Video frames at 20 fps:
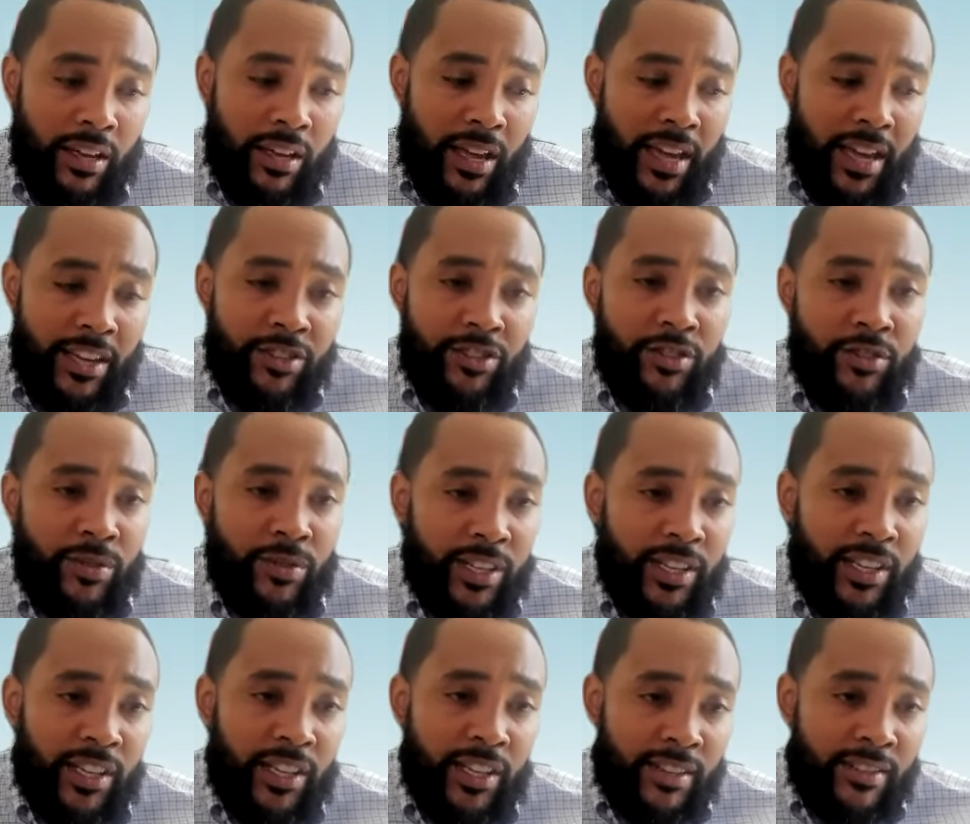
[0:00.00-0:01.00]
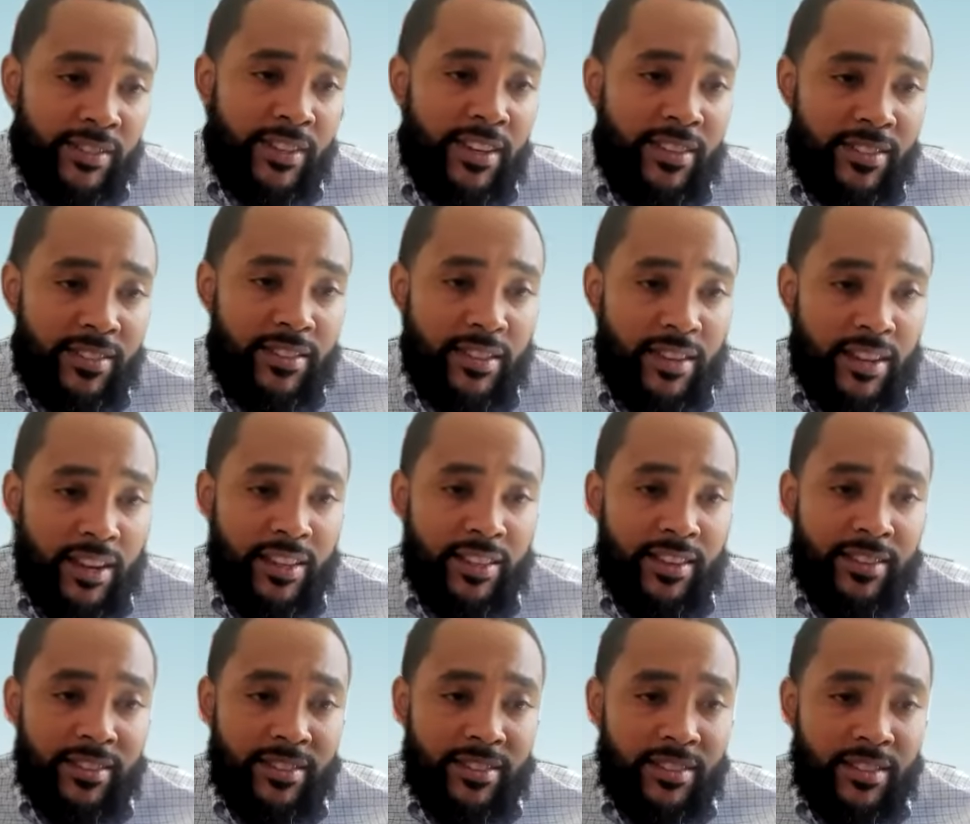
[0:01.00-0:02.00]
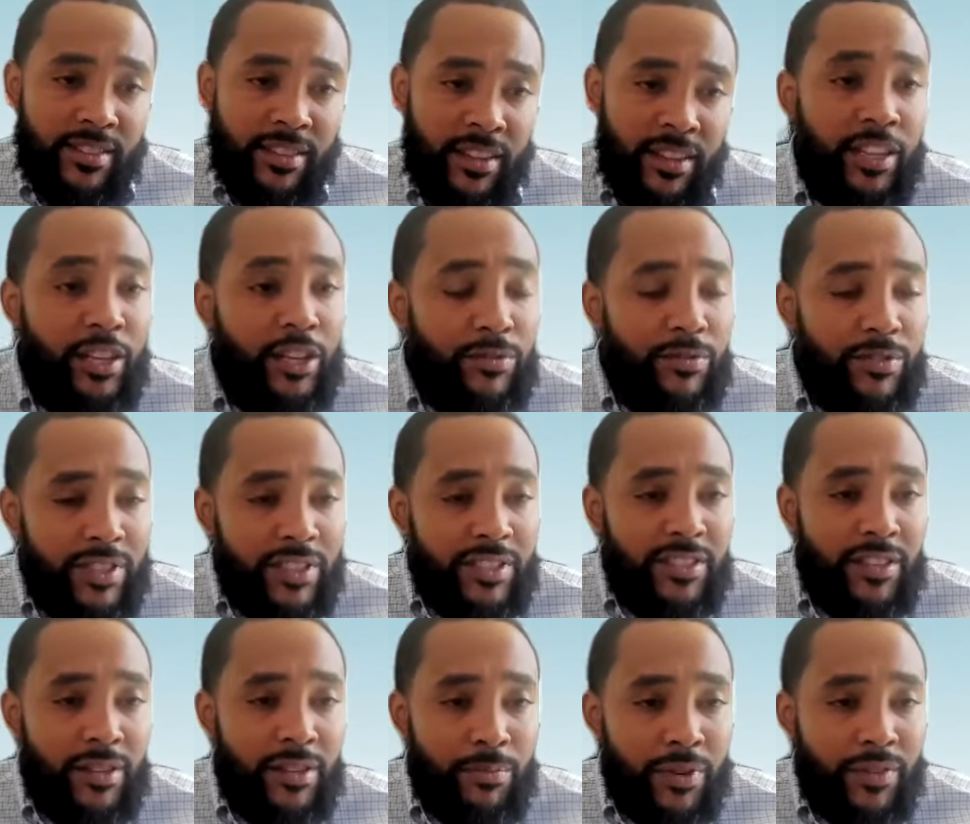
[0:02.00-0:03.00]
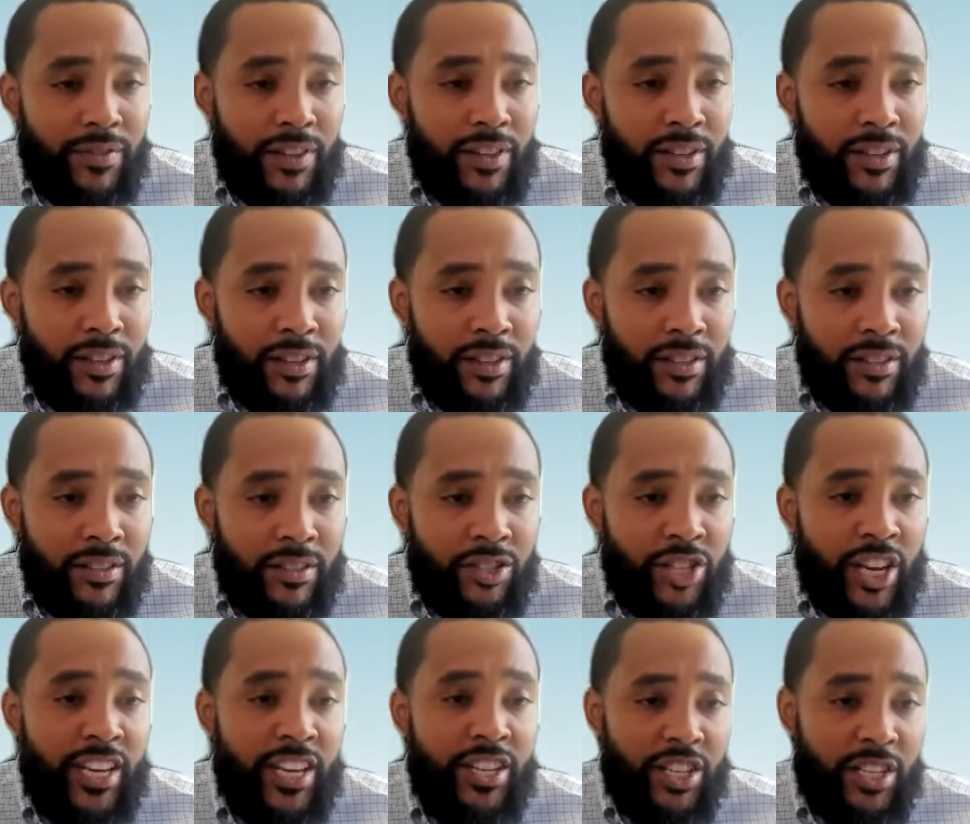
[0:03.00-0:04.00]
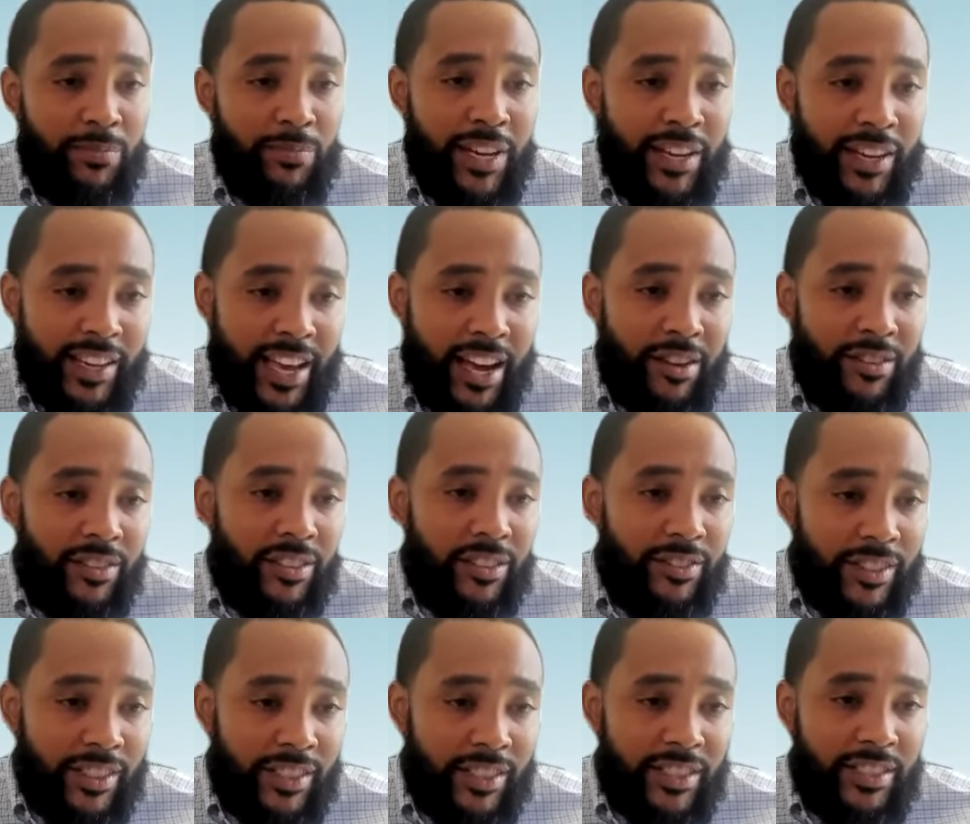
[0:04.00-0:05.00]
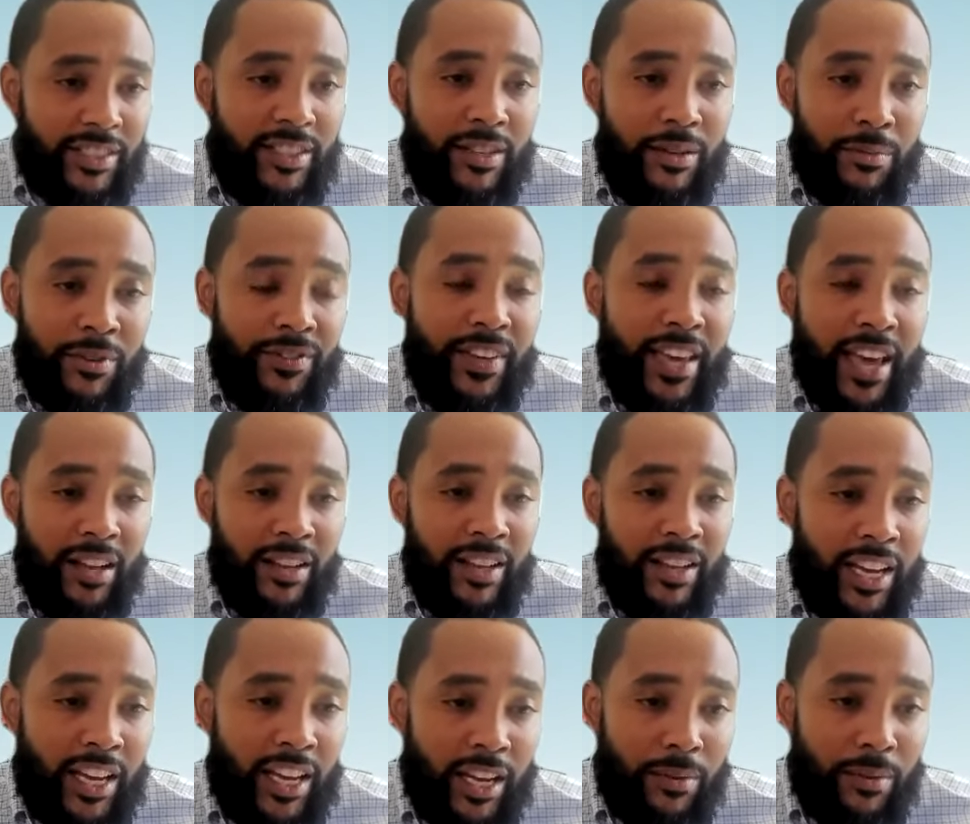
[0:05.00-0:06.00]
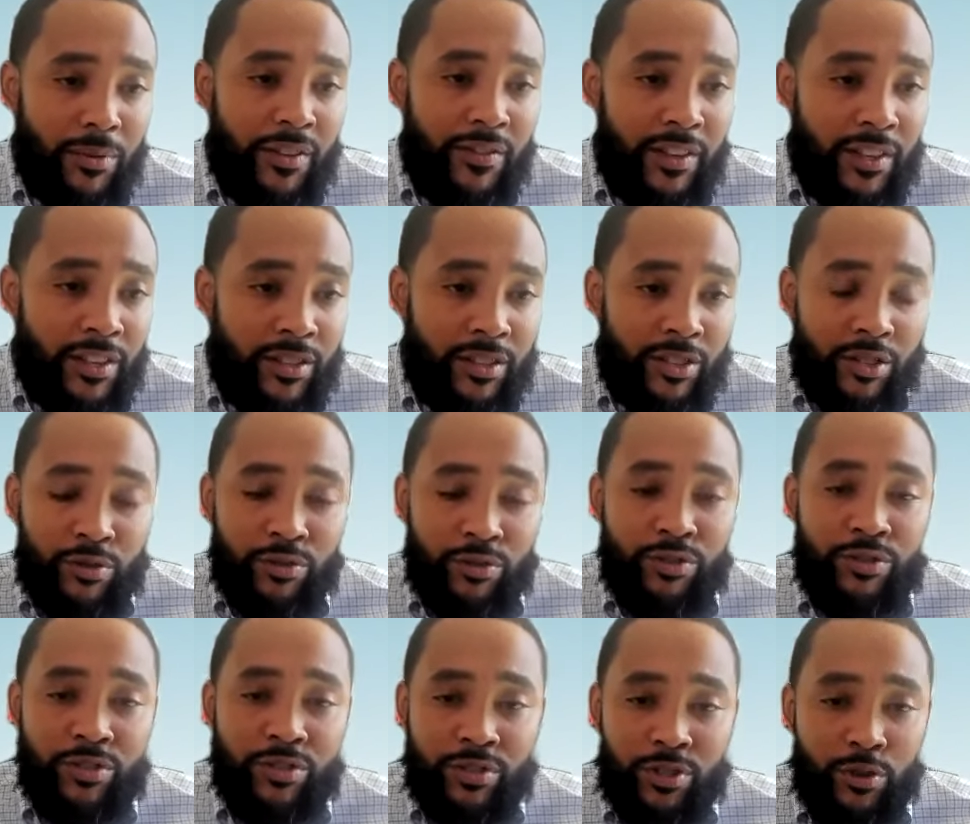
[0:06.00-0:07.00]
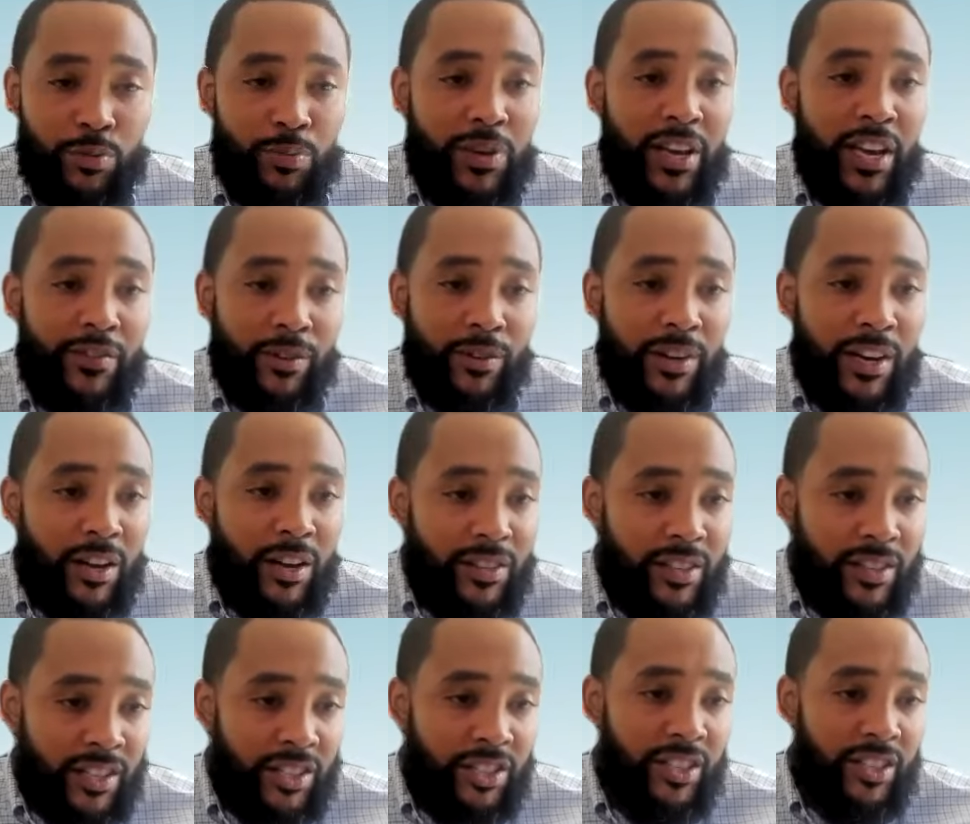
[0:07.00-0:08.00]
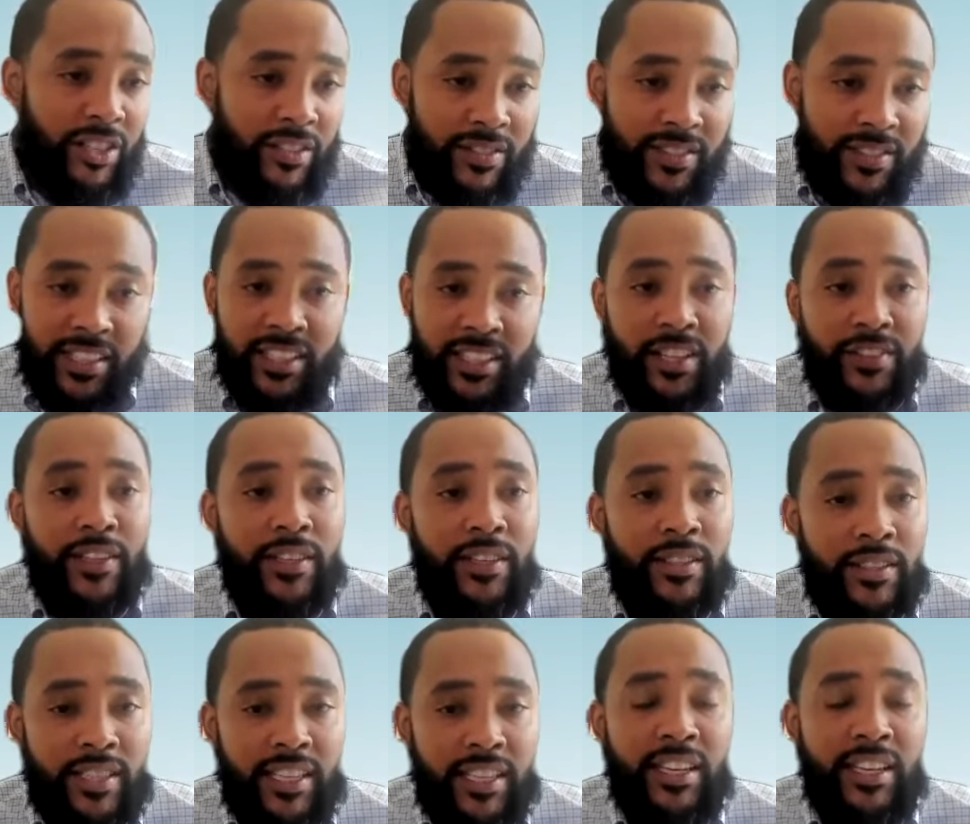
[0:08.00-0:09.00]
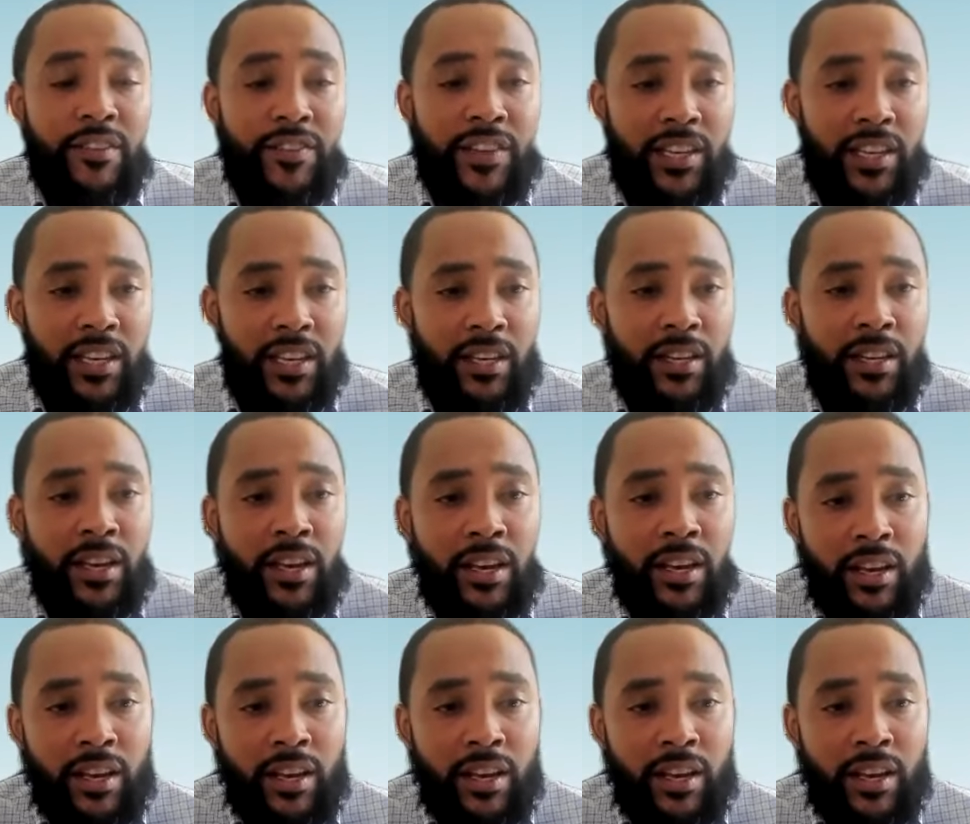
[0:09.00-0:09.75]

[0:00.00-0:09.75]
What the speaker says: ACE screening exists in this ecosystem of a changing Medi-Cal delivery system, of CalAIM, of the Children's Youth Behavioral Health Initiative, significant